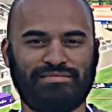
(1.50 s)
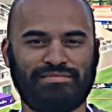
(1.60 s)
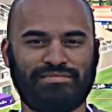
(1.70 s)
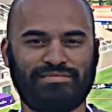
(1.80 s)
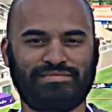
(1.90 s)

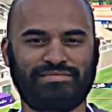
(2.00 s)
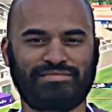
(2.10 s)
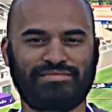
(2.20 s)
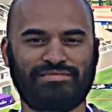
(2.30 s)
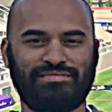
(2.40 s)

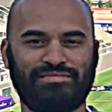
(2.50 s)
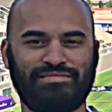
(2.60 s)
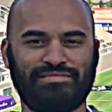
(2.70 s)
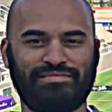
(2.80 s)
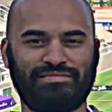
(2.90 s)

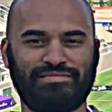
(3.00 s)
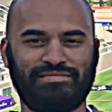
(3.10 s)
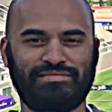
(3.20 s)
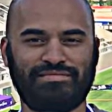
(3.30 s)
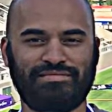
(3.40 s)

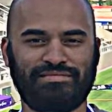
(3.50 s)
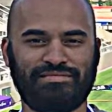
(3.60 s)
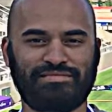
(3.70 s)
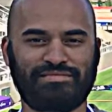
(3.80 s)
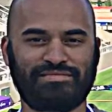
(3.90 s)

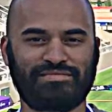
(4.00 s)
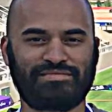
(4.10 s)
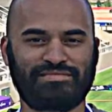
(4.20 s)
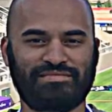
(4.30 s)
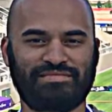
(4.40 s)

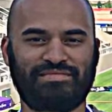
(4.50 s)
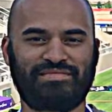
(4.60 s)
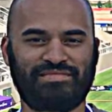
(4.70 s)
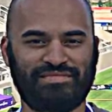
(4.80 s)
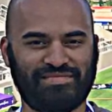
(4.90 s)

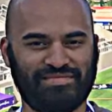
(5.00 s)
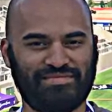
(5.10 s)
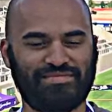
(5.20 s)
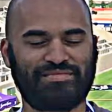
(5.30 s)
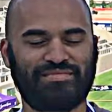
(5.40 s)

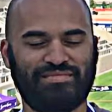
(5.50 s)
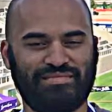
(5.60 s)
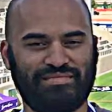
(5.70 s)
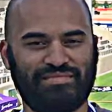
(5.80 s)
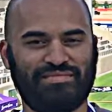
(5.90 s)

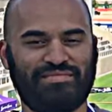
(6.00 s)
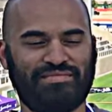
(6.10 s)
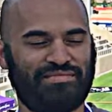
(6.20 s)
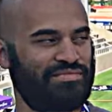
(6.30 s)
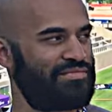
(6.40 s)

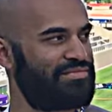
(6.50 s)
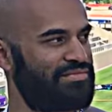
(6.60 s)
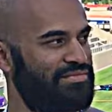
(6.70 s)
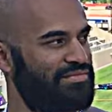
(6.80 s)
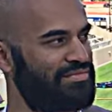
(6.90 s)

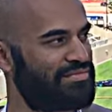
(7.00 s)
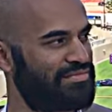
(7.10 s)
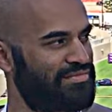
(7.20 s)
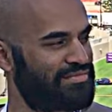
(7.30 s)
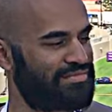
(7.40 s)

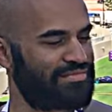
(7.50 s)
The person shown says nothing.